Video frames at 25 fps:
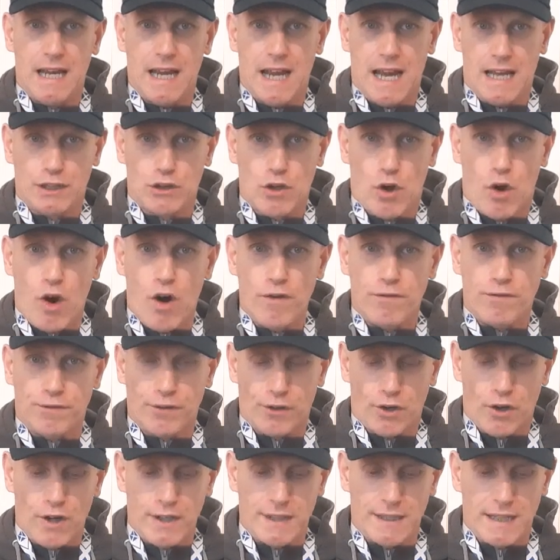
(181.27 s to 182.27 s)
It's all
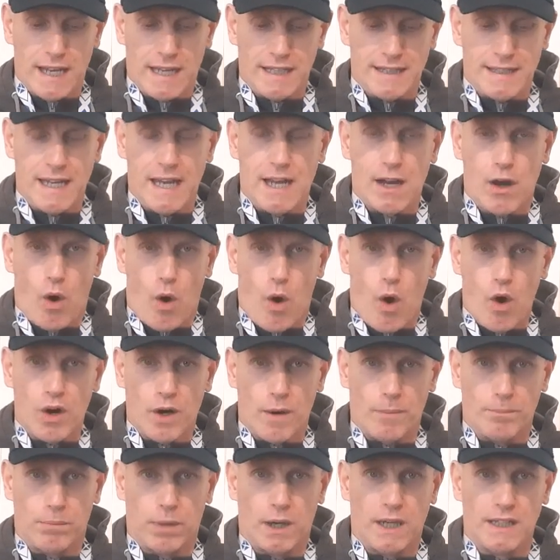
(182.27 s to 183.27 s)
fraud, and they're all
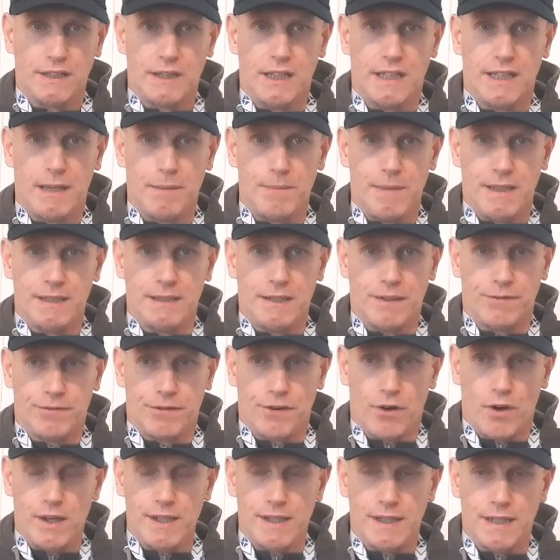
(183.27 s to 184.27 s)
complicit in a major
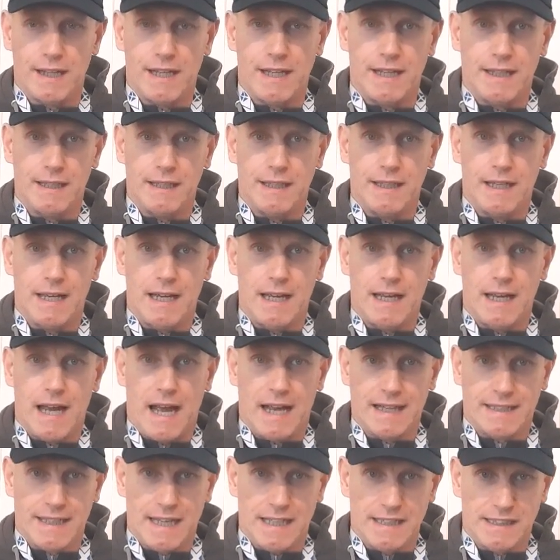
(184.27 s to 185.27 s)
fraud
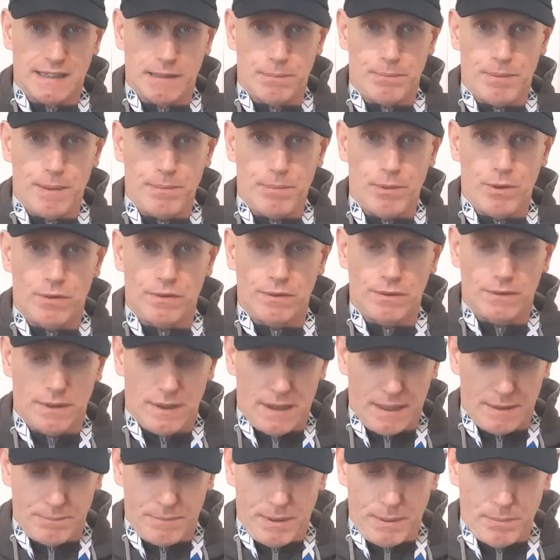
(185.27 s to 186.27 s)
against the people.
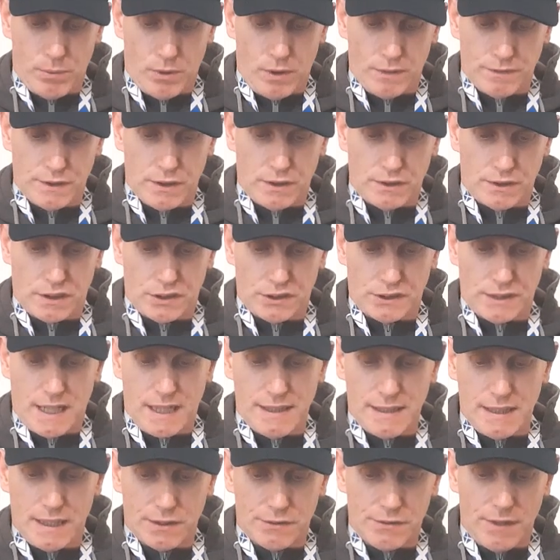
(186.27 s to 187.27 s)
And people have to
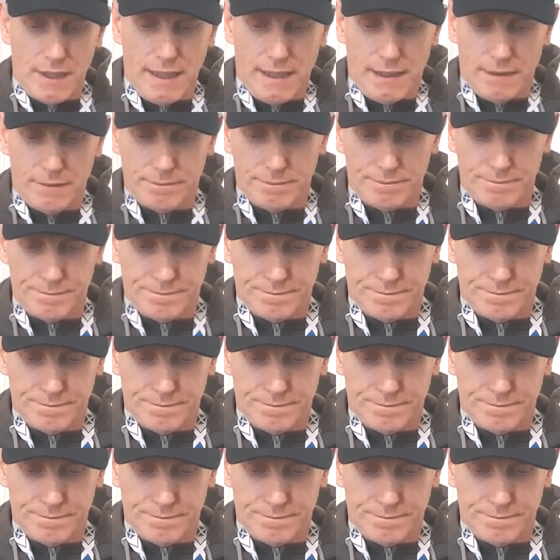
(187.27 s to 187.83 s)
understand this, right?